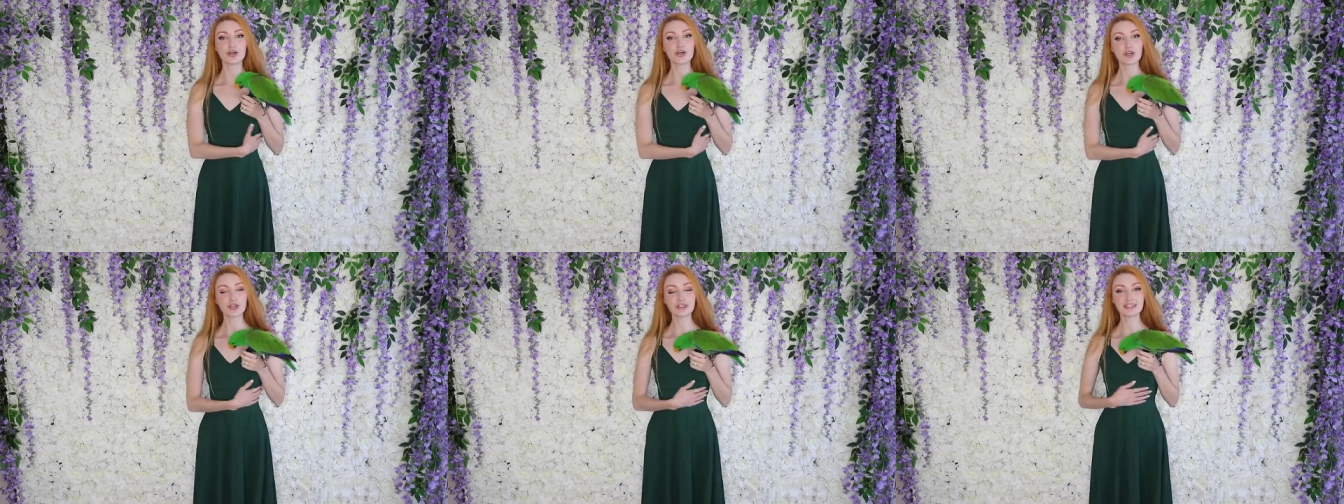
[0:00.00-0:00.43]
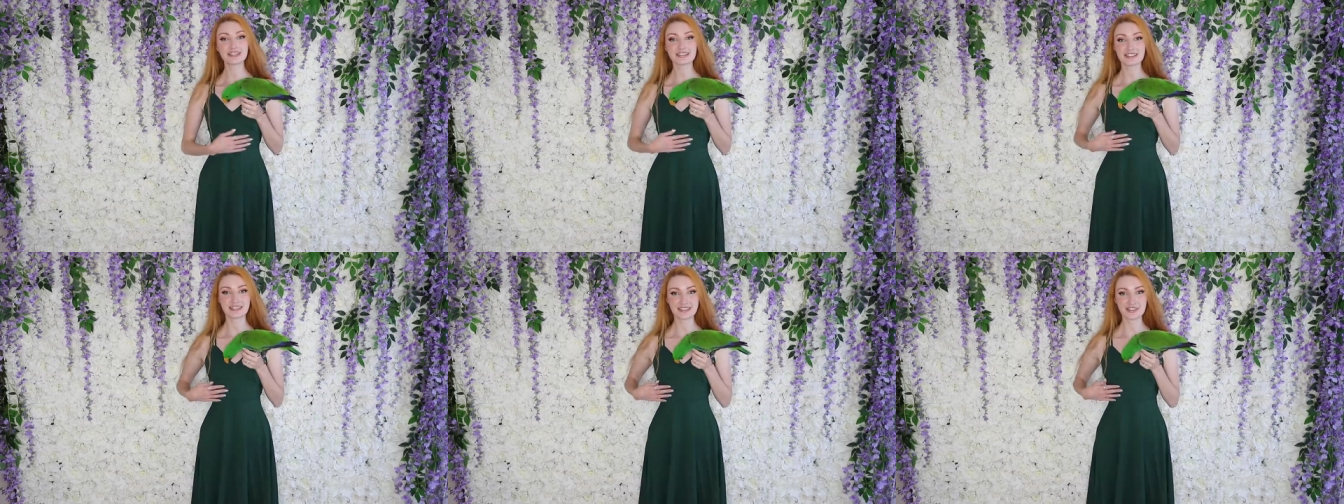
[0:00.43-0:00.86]
not only
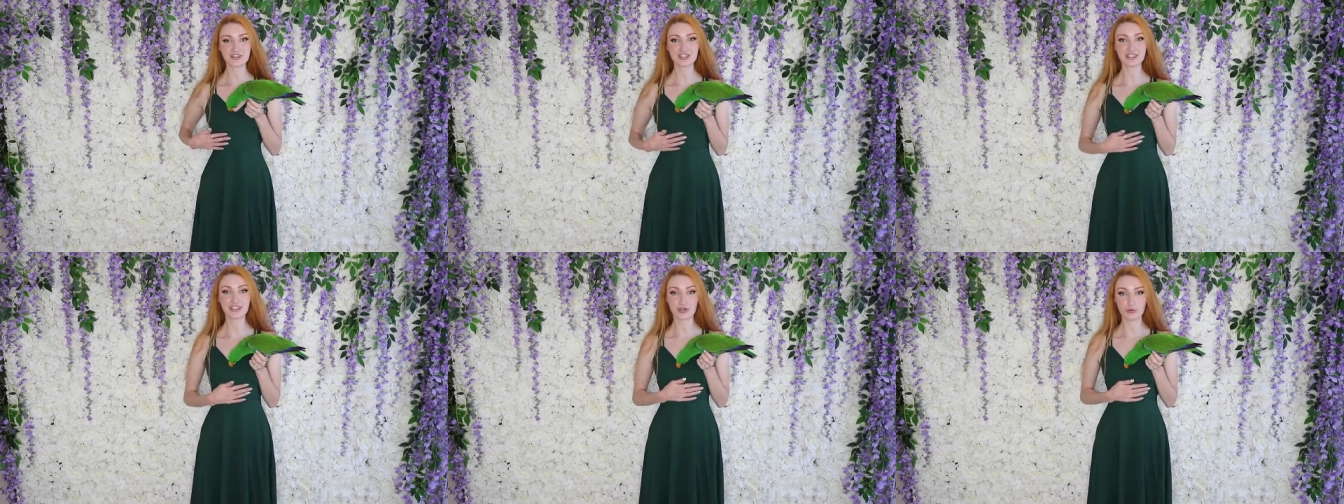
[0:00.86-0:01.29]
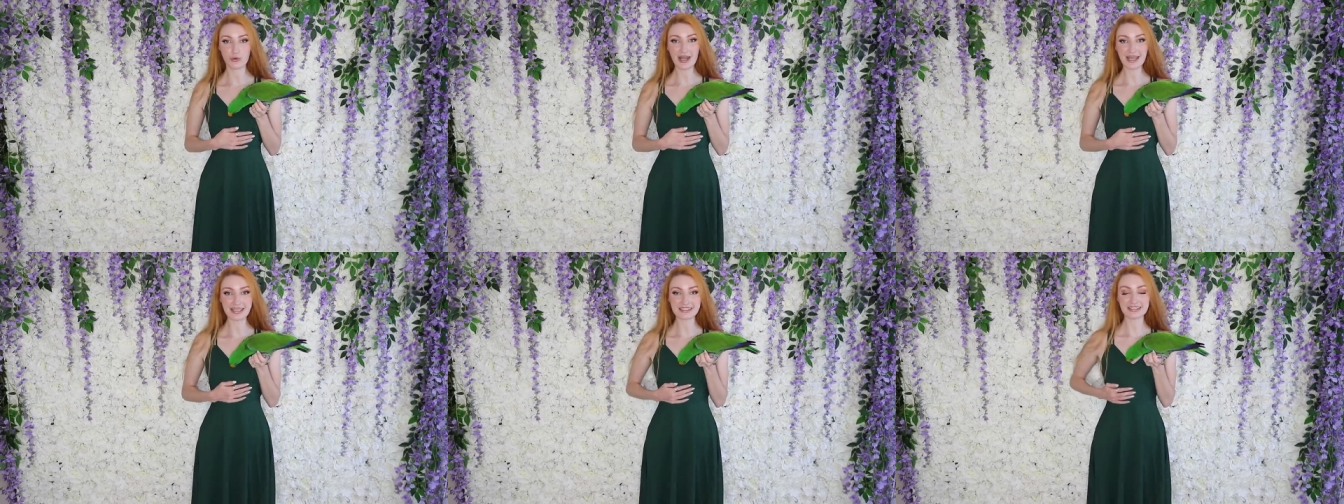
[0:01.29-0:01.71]
does it cinch in at the
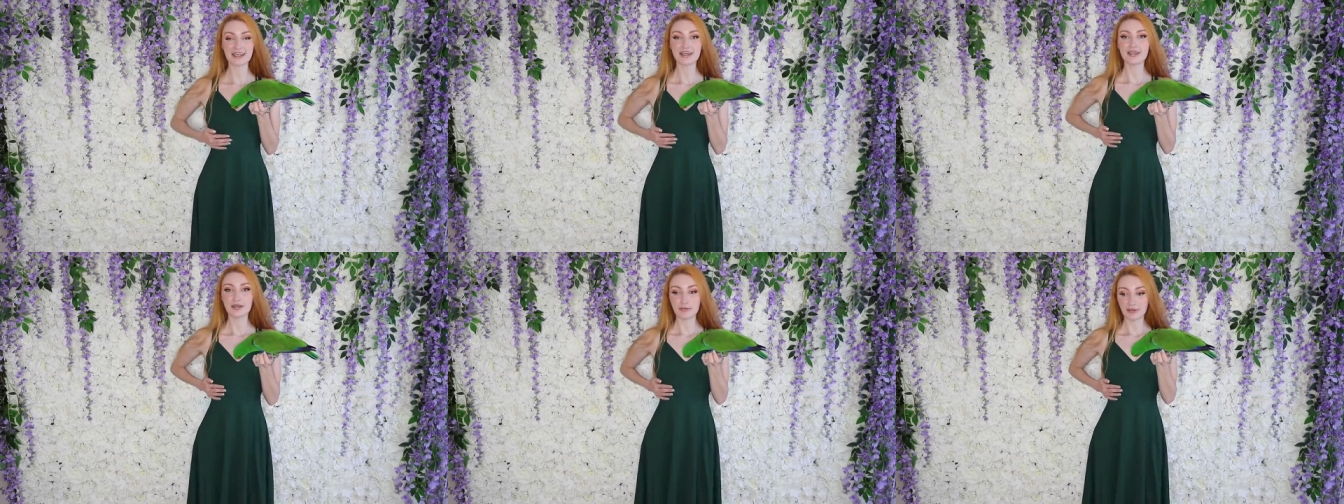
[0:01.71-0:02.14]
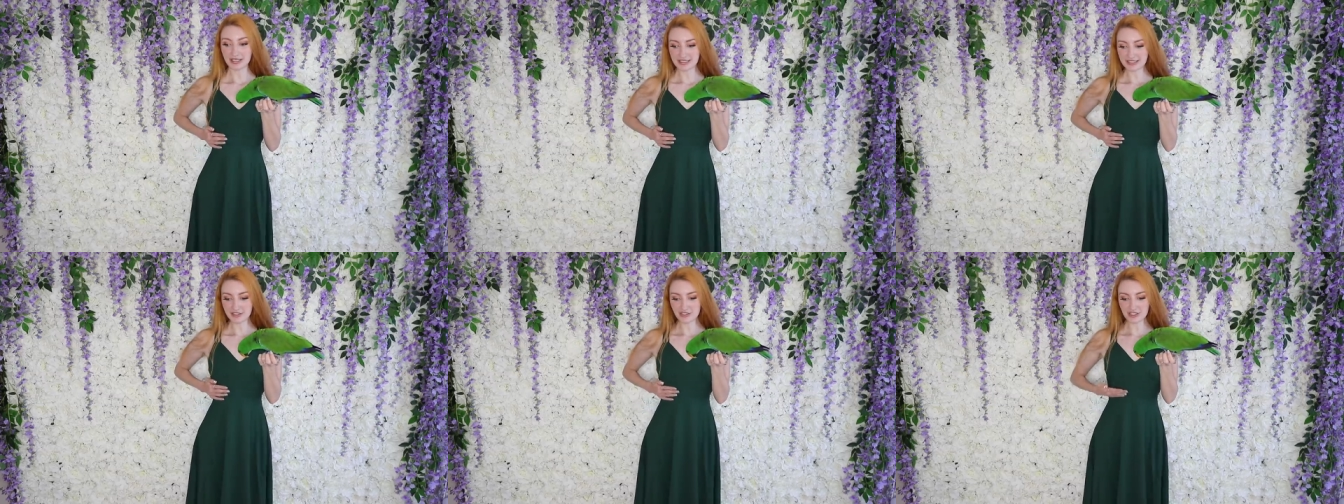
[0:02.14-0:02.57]
waist, but
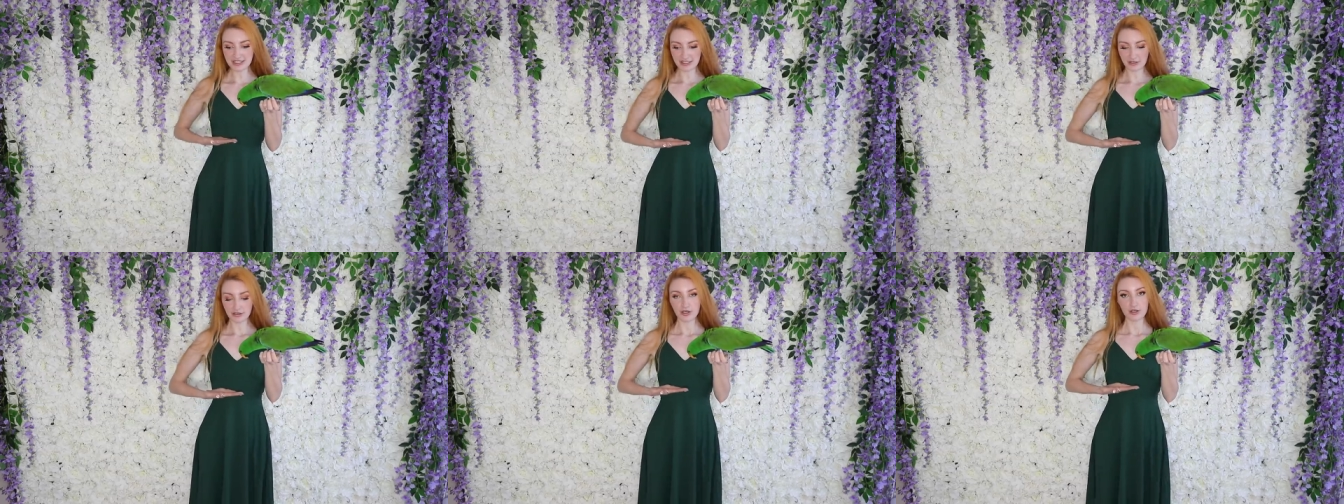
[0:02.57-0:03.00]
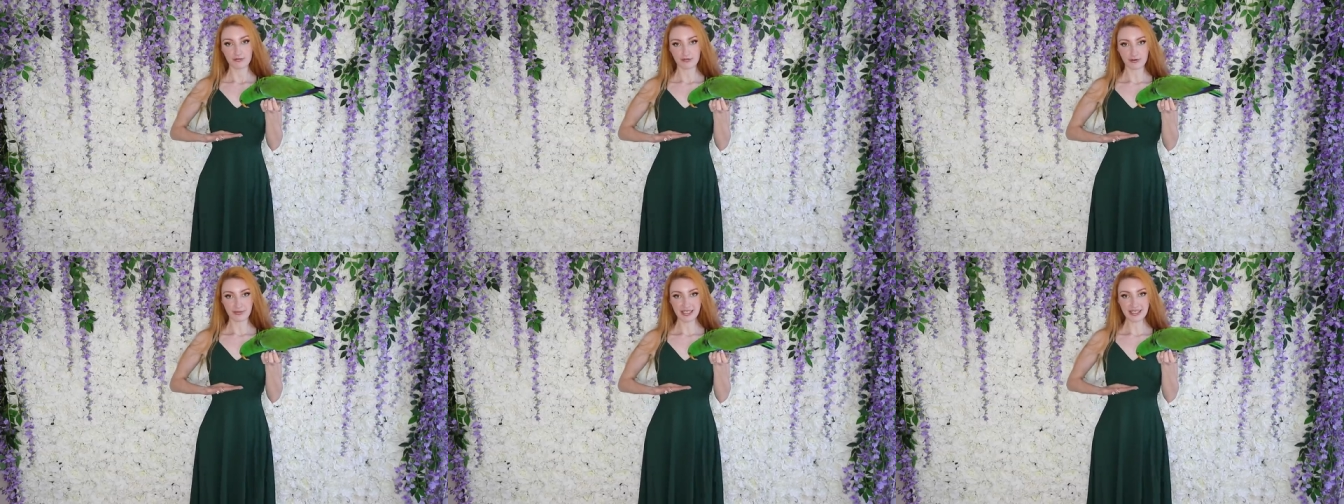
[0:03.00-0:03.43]
it cinches in
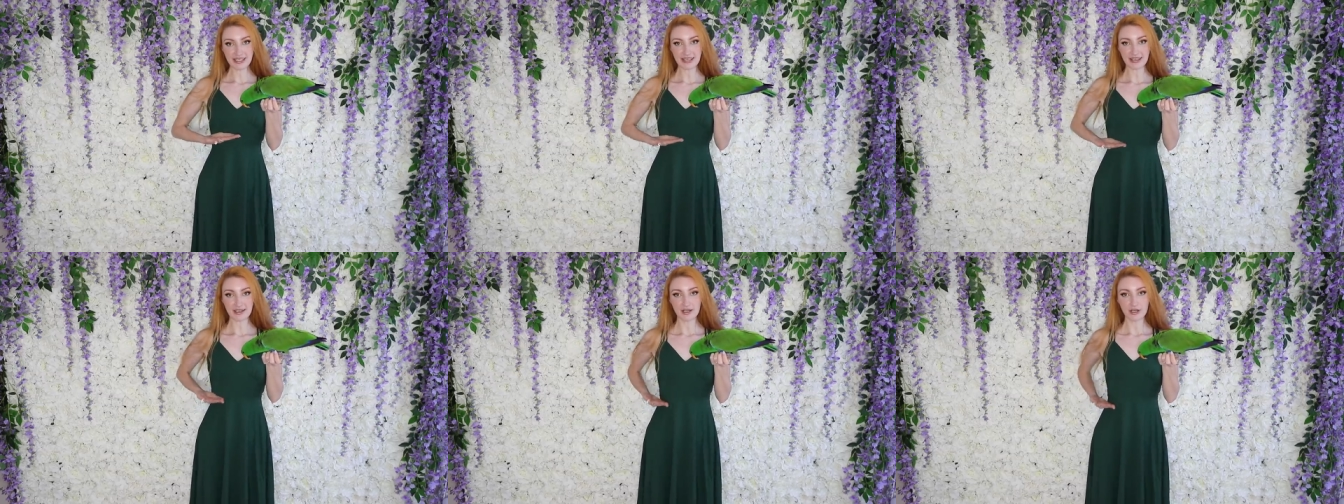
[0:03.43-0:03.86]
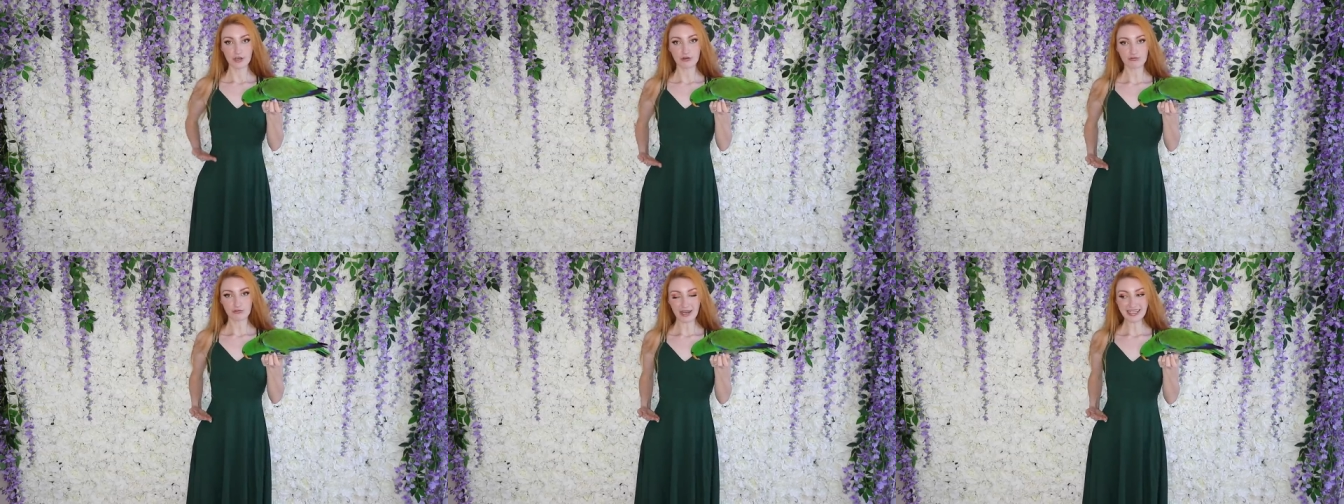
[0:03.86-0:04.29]
from here
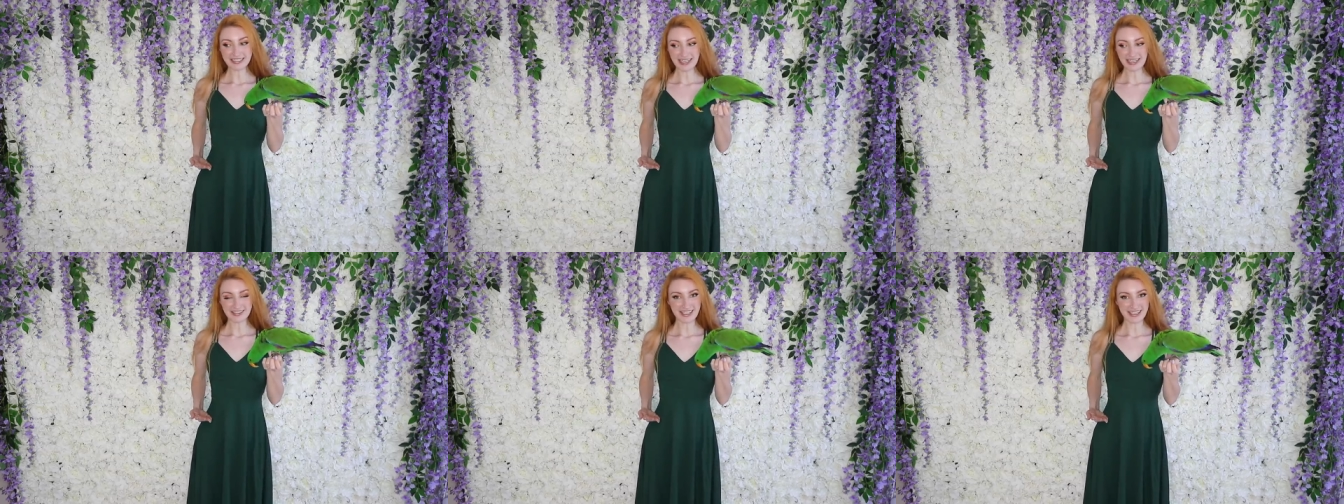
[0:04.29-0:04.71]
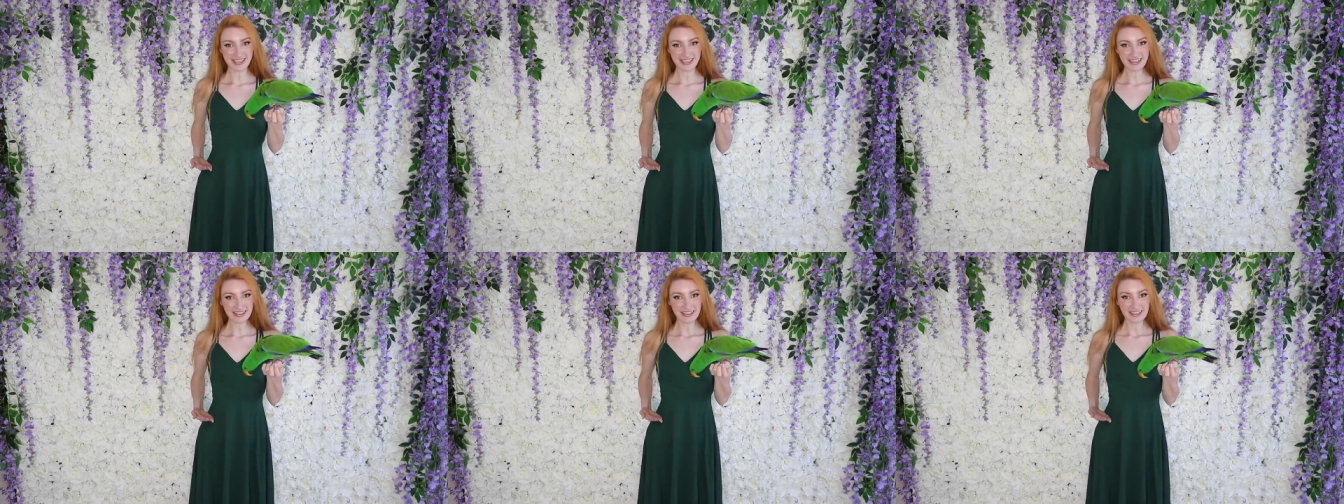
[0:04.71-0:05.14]
right down to
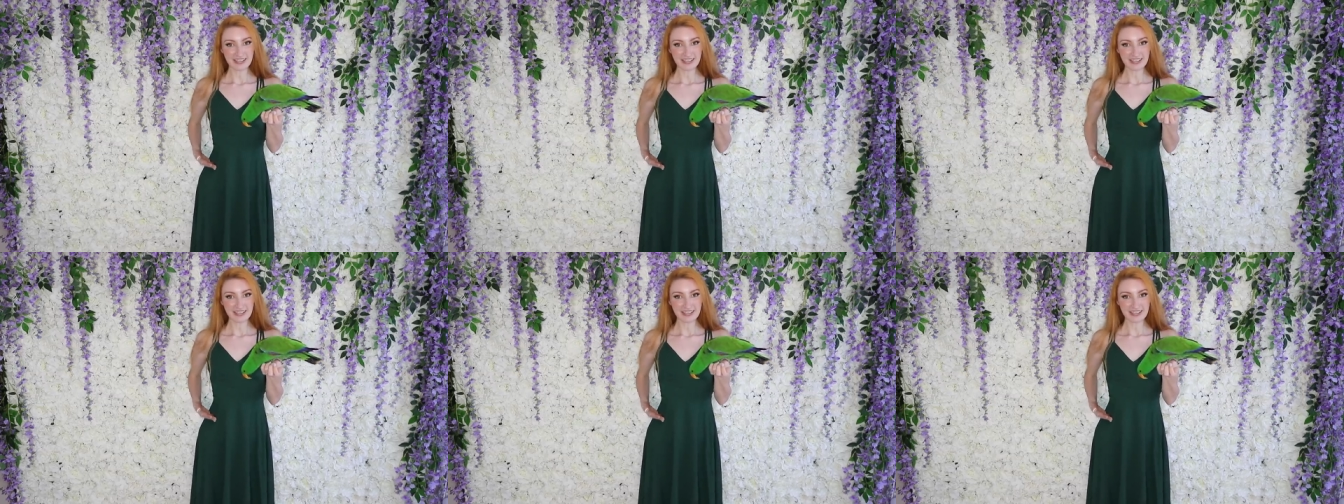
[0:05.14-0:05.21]
here.